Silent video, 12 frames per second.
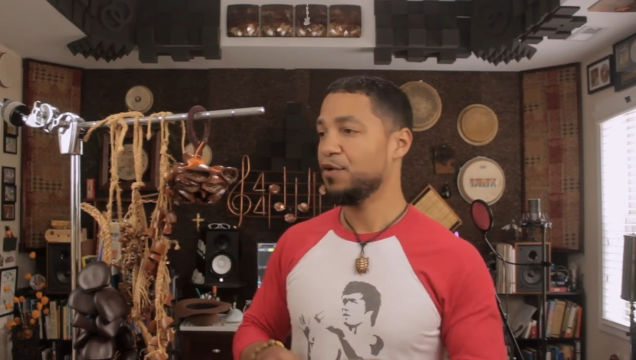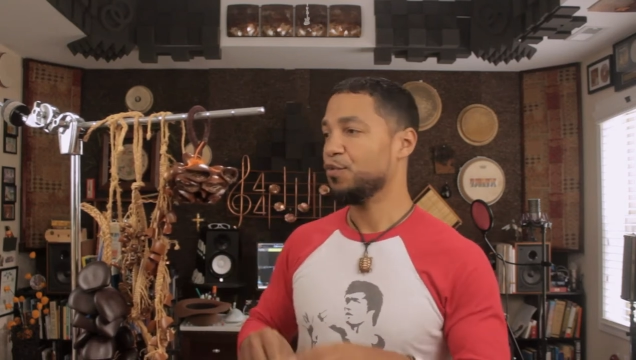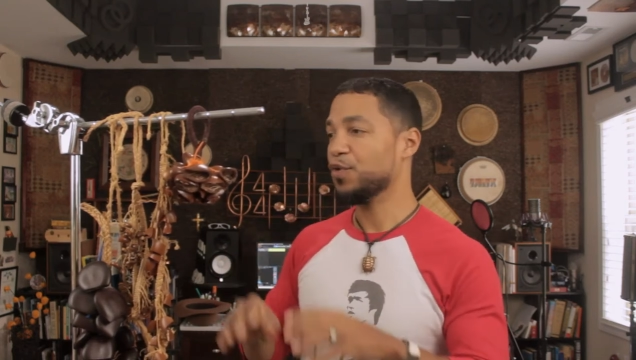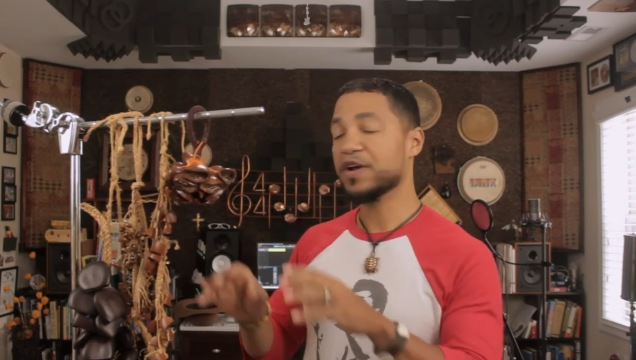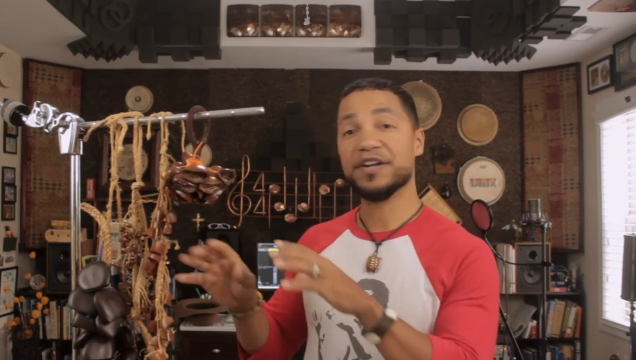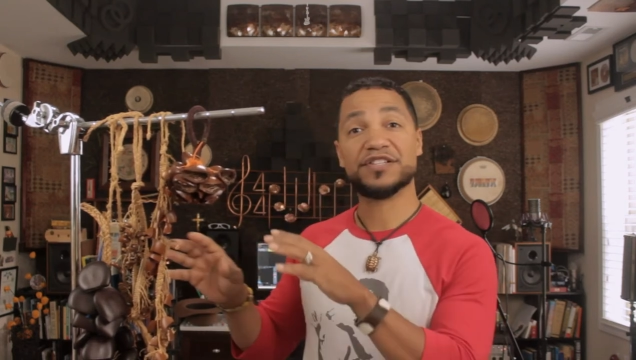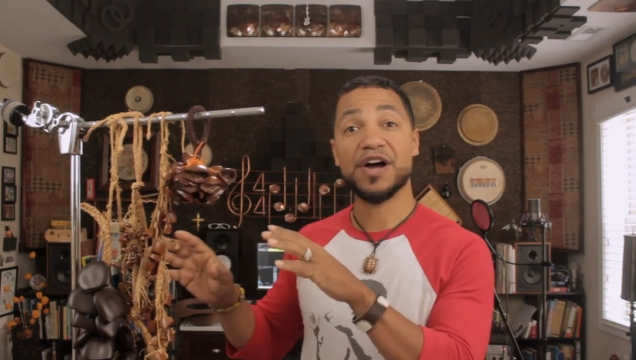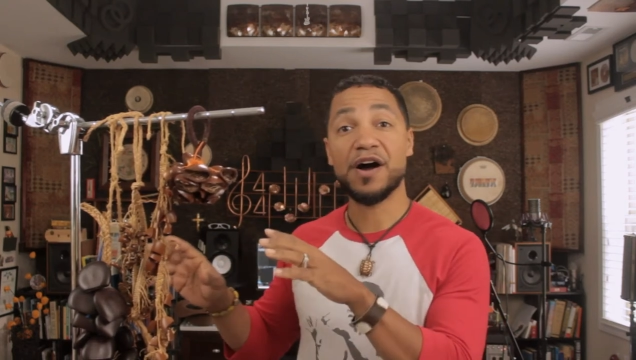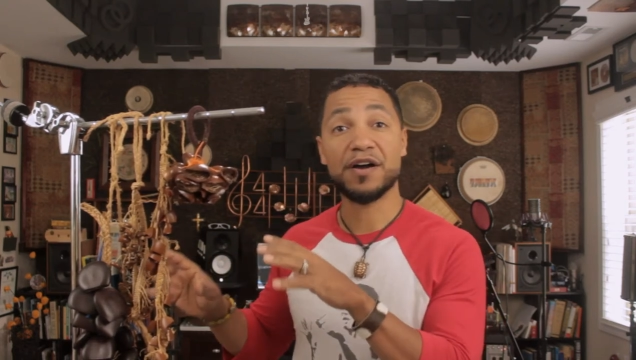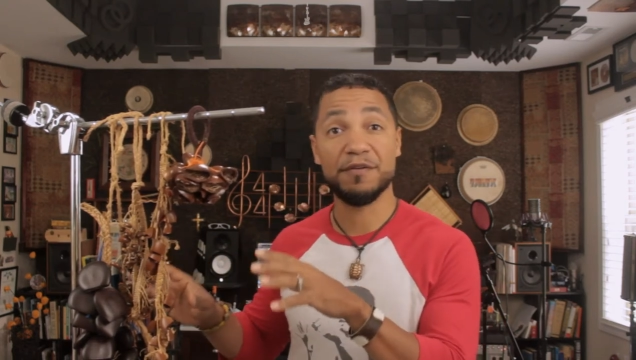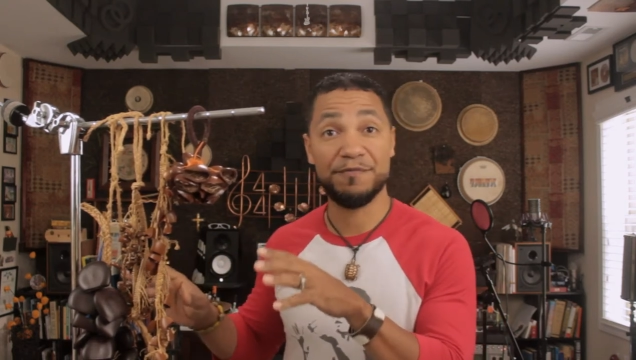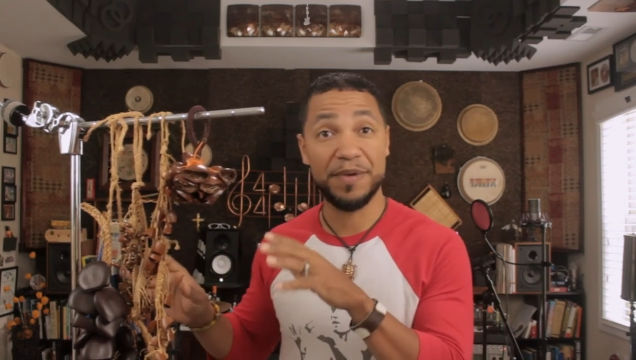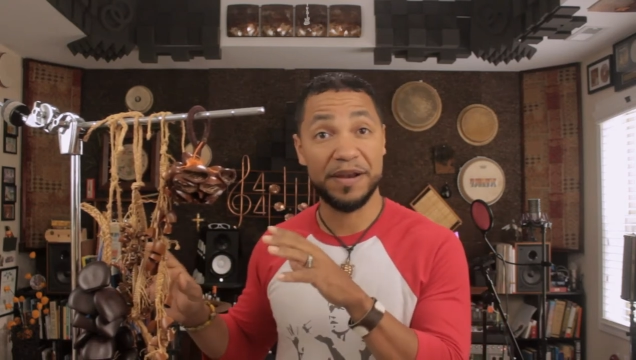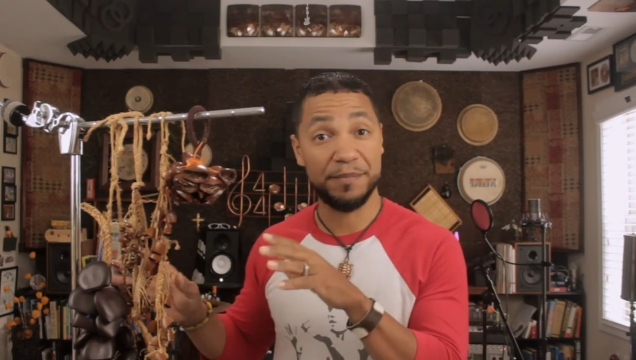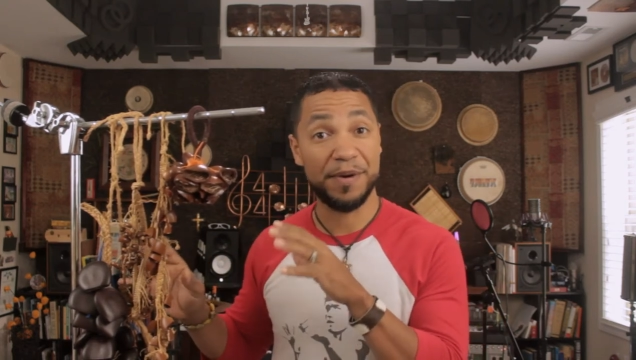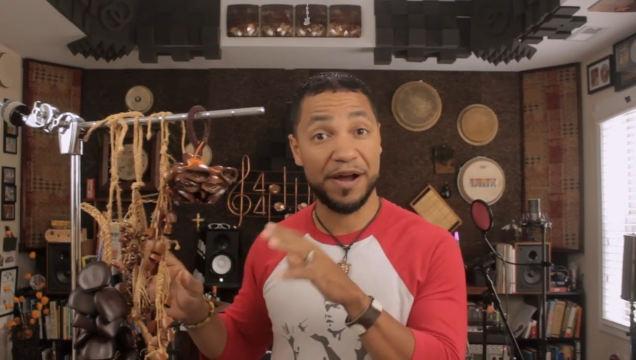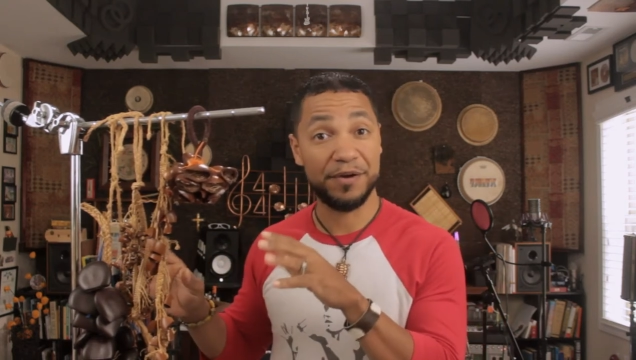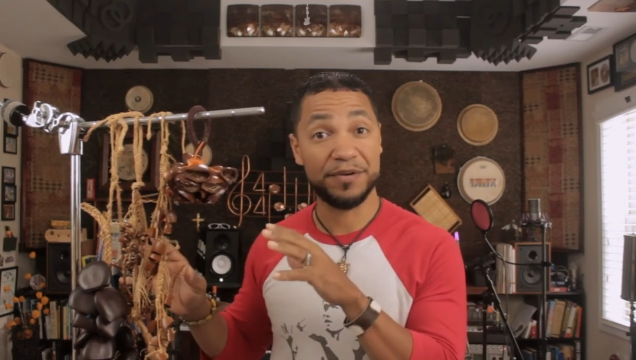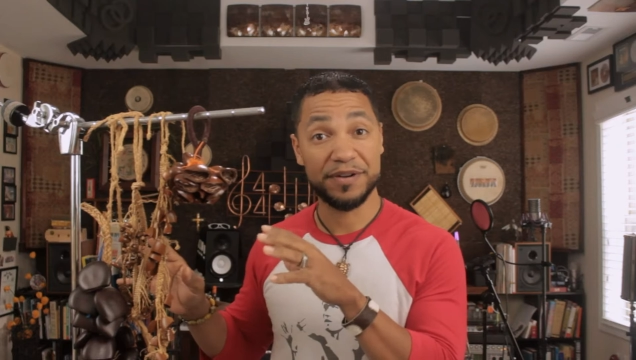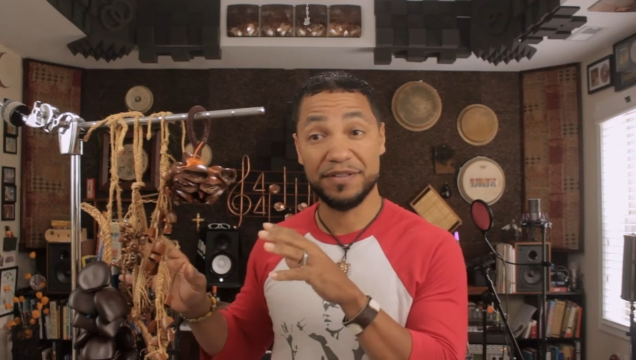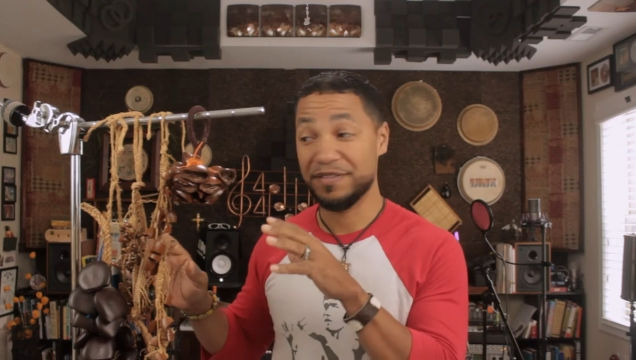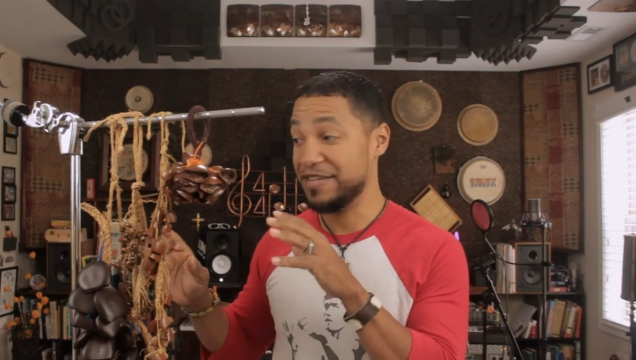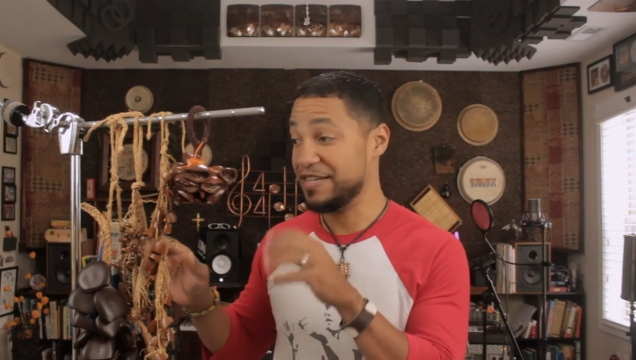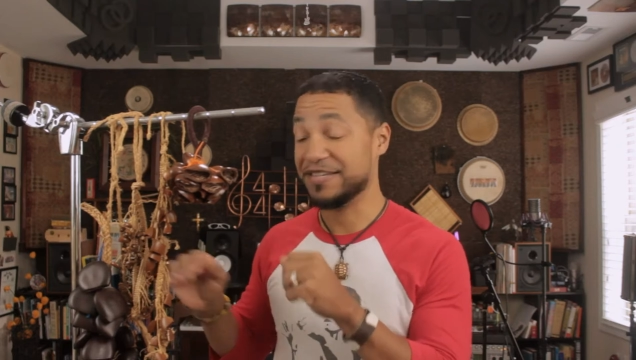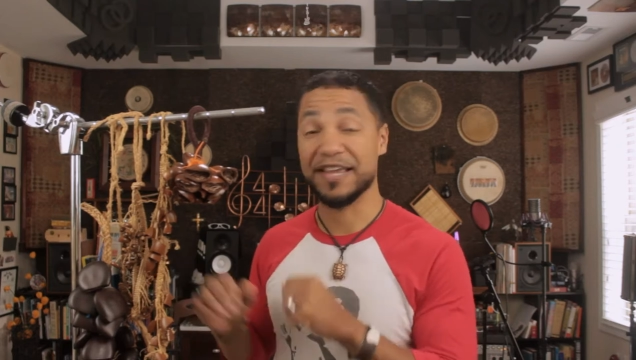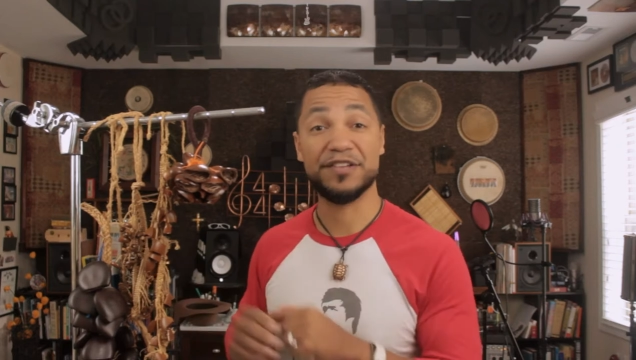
We're going to talk a bit about these